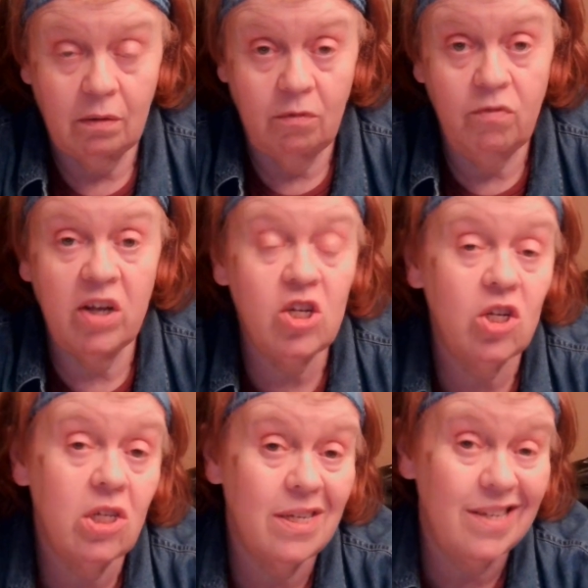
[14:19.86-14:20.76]

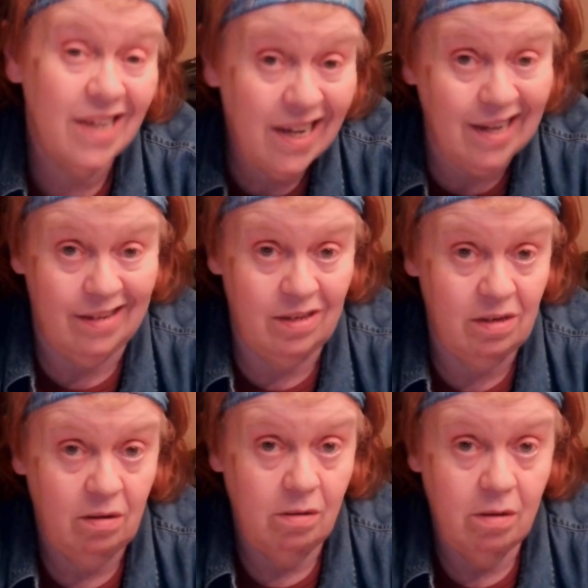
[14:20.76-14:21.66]
Vengeance is His.
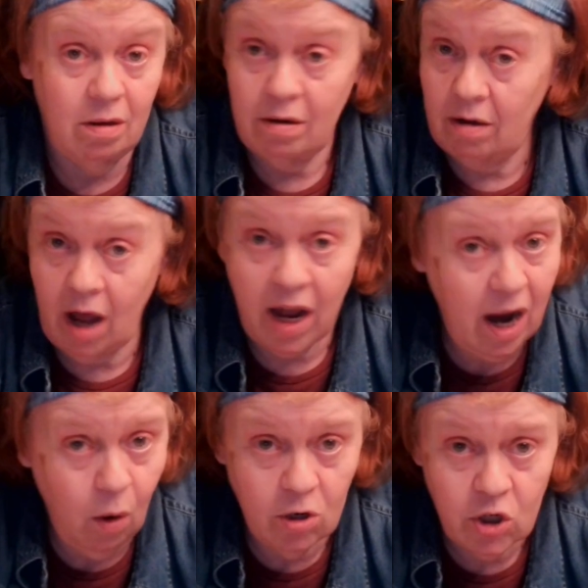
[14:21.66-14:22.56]
Not
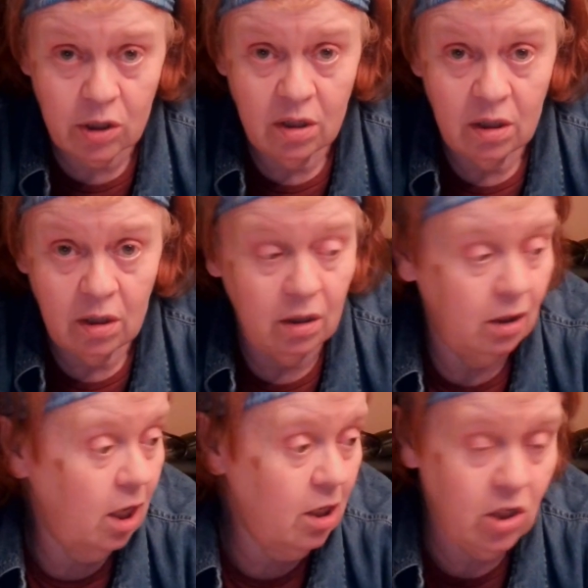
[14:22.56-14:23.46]
ours.
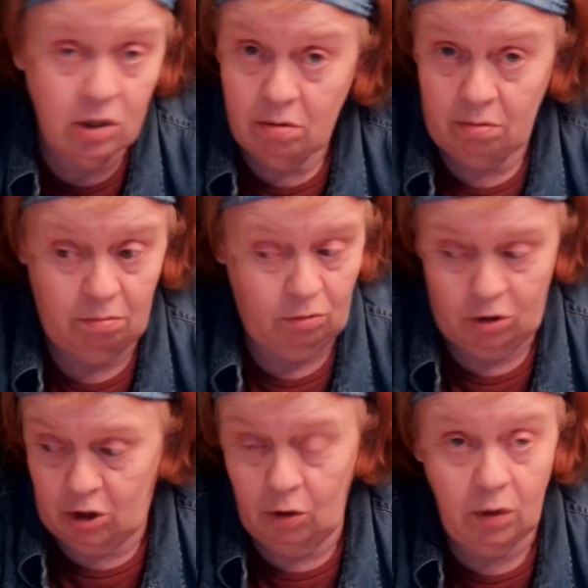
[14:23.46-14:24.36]
Not us
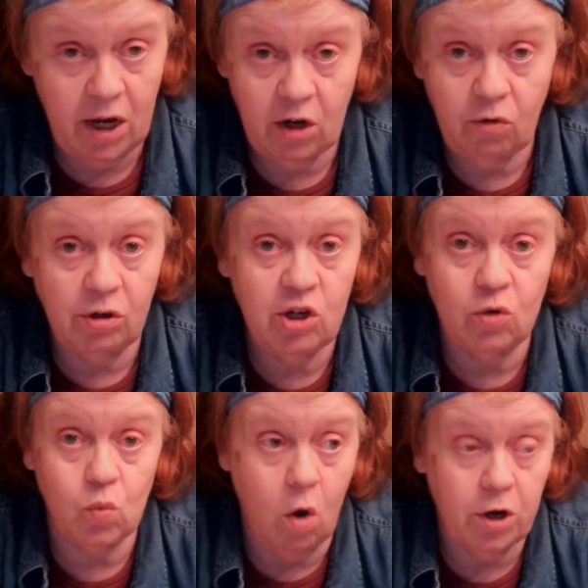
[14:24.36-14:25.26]
two-legged
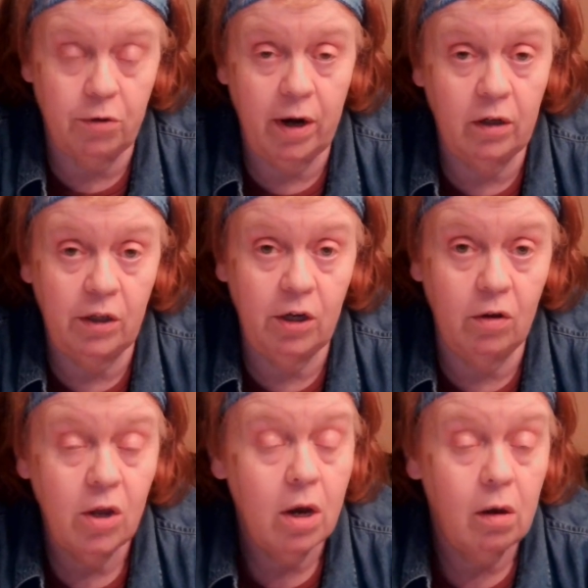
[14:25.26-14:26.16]
creatures walking around on the
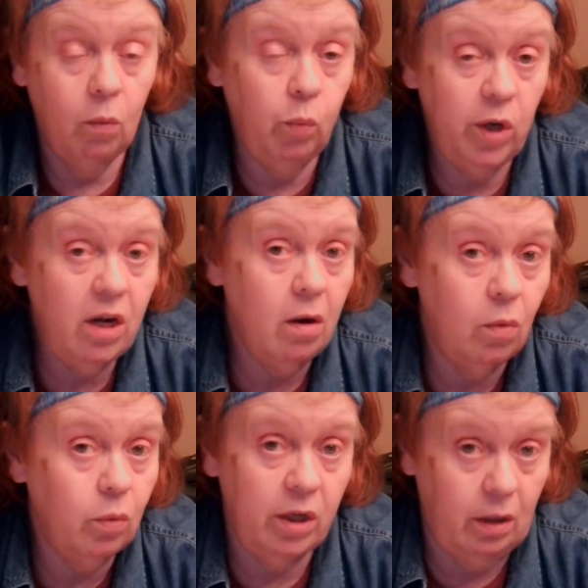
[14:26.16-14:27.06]
earth. We
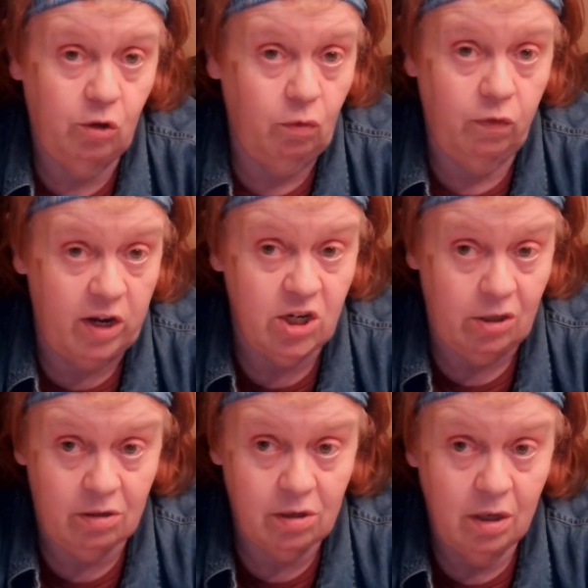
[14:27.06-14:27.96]
don't get to do
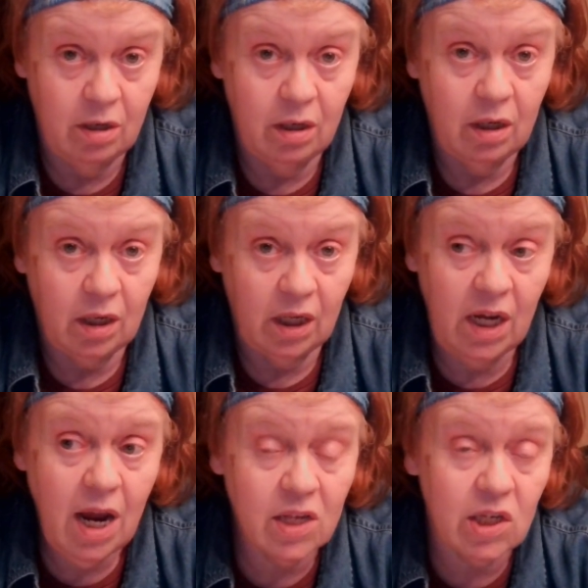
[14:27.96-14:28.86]
vengeance.
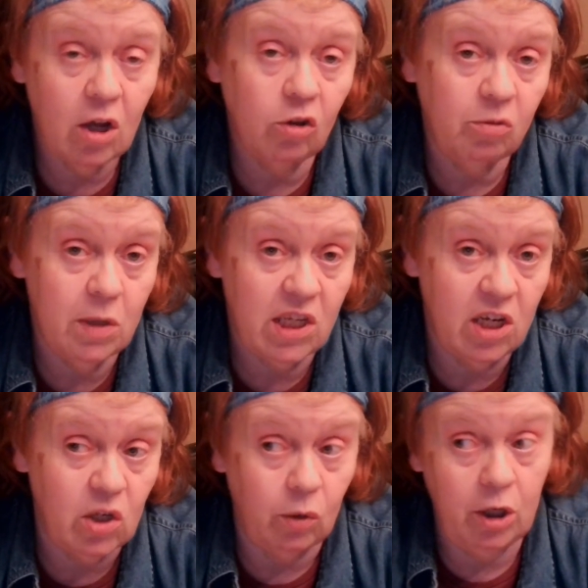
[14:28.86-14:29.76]
He has the ultimate
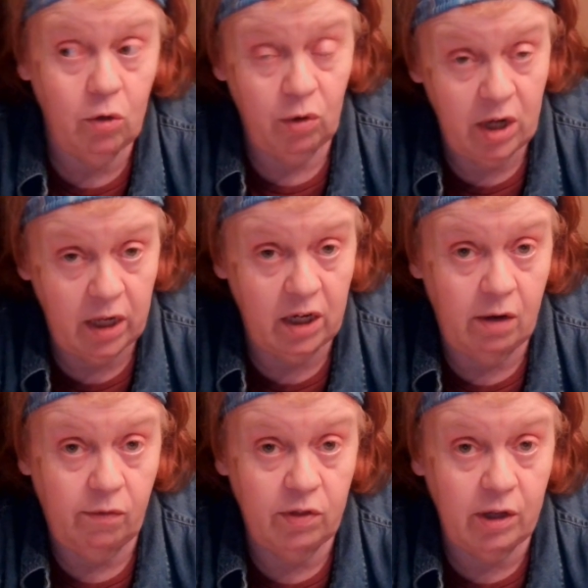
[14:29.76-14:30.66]
say-so. He created
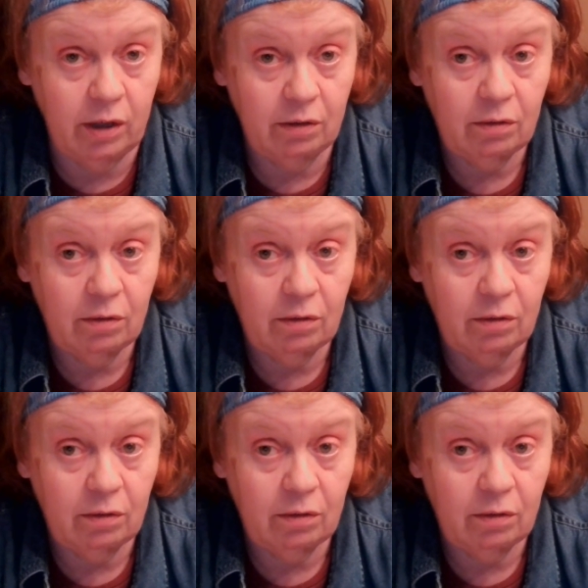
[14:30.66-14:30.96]
everything.